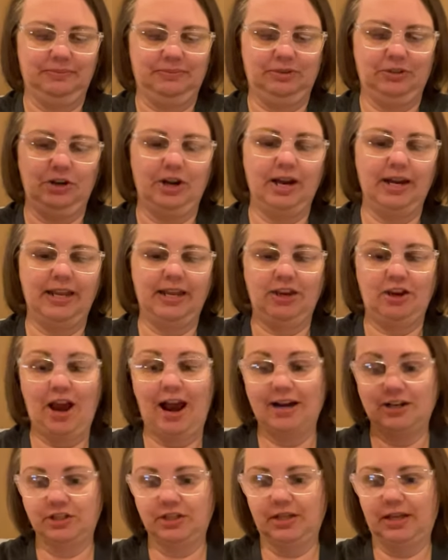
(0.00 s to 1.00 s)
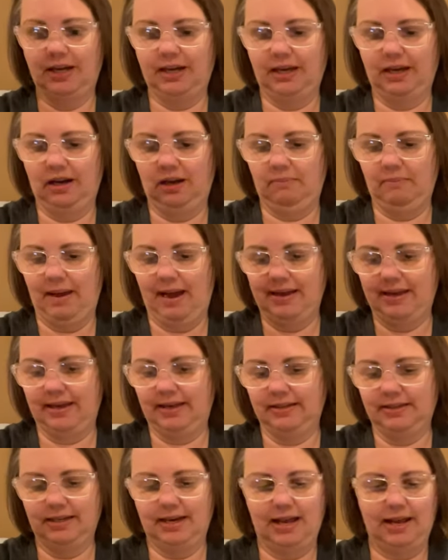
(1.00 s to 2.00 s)
you're getting, you're actually getting an
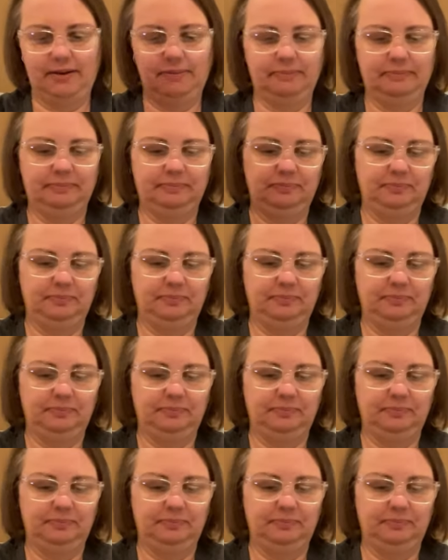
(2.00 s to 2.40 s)
unbagging today.